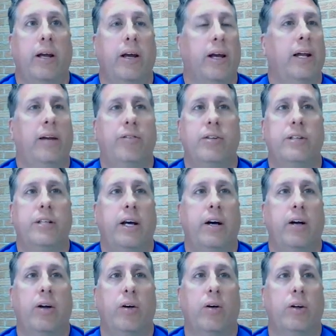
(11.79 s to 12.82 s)
I can never
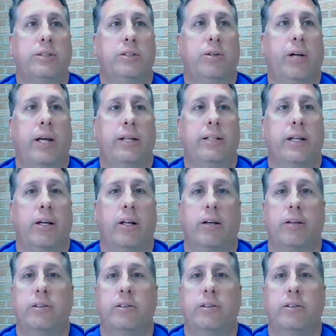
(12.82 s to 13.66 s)
tell, still can't tell.